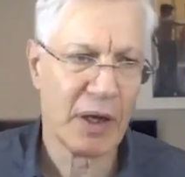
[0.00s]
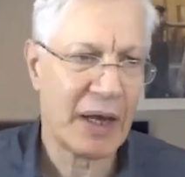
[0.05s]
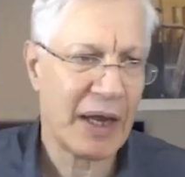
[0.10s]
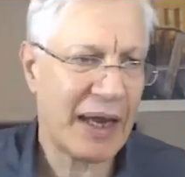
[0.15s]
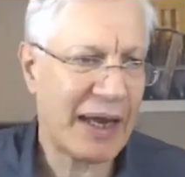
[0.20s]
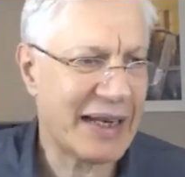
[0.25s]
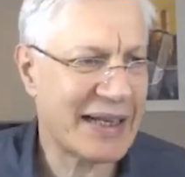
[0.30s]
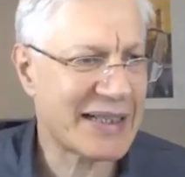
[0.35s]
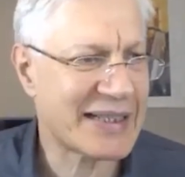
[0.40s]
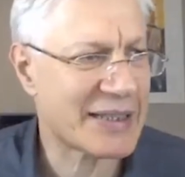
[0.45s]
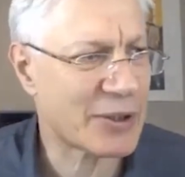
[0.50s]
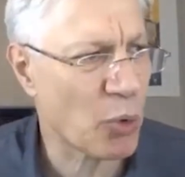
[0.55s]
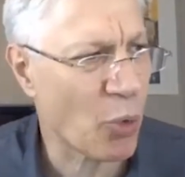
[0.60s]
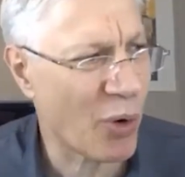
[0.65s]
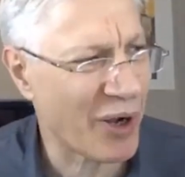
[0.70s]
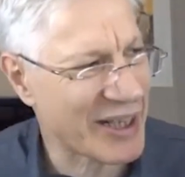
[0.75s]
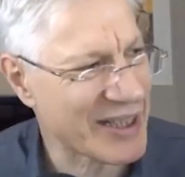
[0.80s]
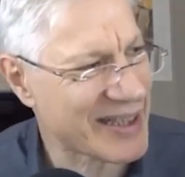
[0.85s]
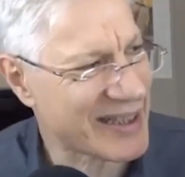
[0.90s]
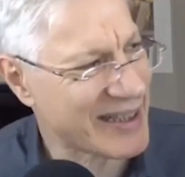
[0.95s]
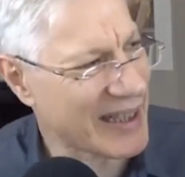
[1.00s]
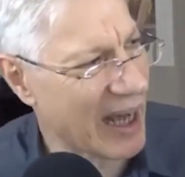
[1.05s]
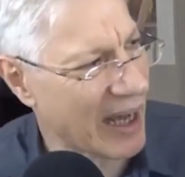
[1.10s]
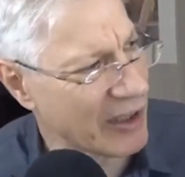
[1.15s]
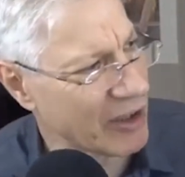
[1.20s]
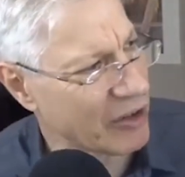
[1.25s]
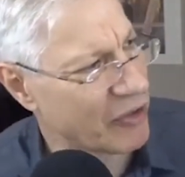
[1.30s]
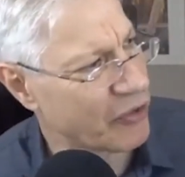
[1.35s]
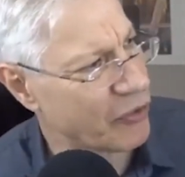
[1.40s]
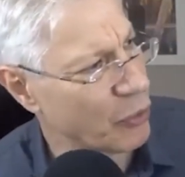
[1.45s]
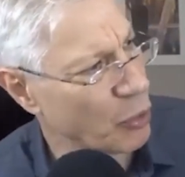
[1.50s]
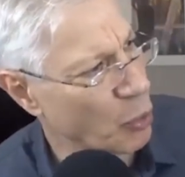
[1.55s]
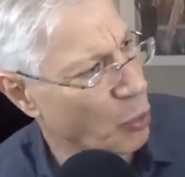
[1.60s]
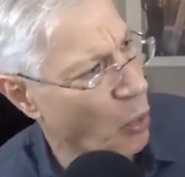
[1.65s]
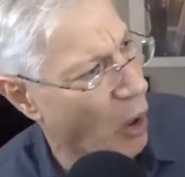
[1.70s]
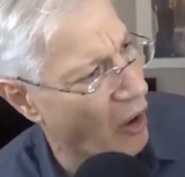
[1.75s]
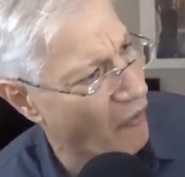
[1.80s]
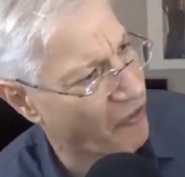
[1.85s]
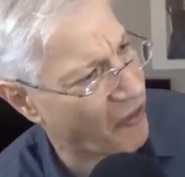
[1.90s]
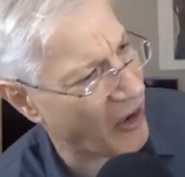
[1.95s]
it is what is done through
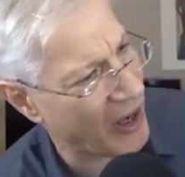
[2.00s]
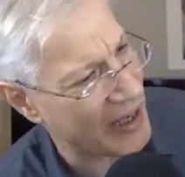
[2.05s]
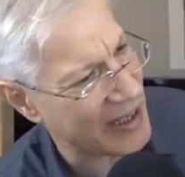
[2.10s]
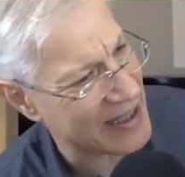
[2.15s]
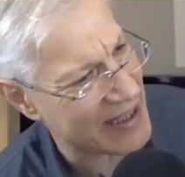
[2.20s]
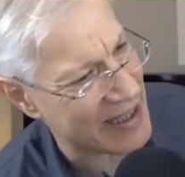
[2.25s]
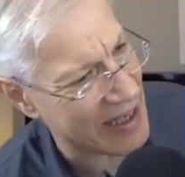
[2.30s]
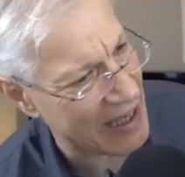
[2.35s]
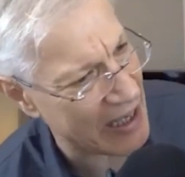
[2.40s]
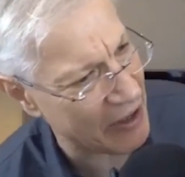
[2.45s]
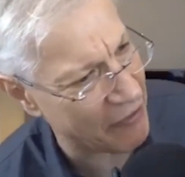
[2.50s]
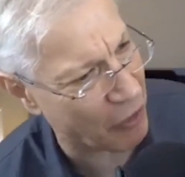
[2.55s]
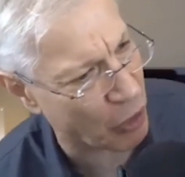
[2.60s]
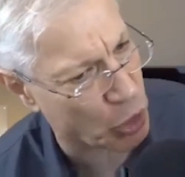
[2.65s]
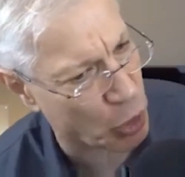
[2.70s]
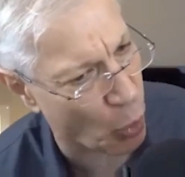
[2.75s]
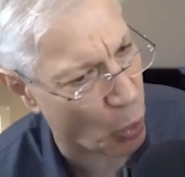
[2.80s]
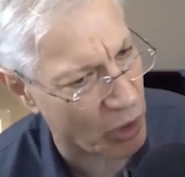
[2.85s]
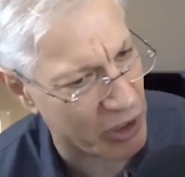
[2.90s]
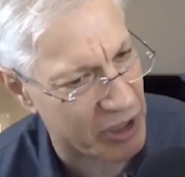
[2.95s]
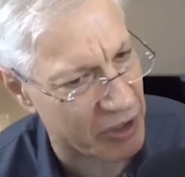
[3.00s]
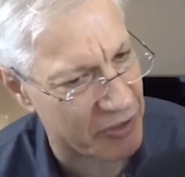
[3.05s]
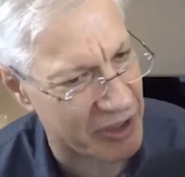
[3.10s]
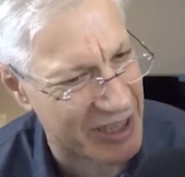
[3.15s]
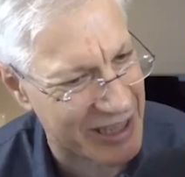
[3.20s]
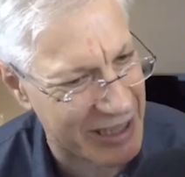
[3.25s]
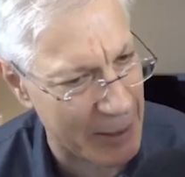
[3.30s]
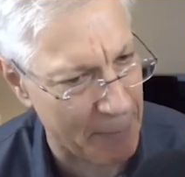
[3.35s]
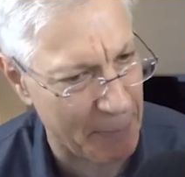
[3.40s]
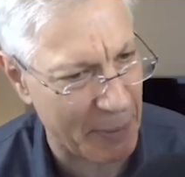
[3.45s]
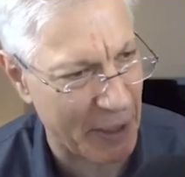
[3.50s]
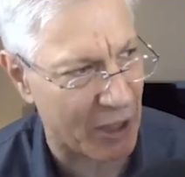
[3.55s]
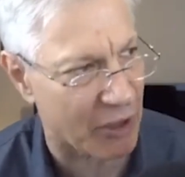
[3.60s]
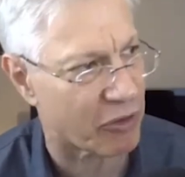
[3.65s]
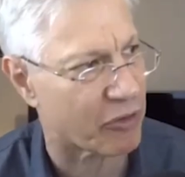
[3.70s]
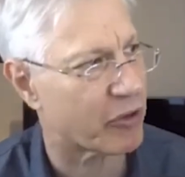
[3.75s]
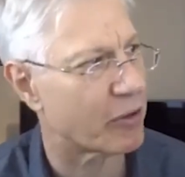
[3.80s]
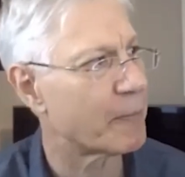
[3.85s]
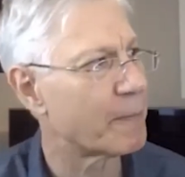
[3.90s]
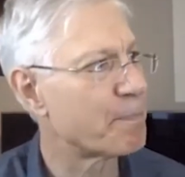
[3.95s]
welfare is evil towards the
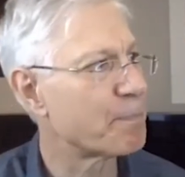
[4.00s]
recipient.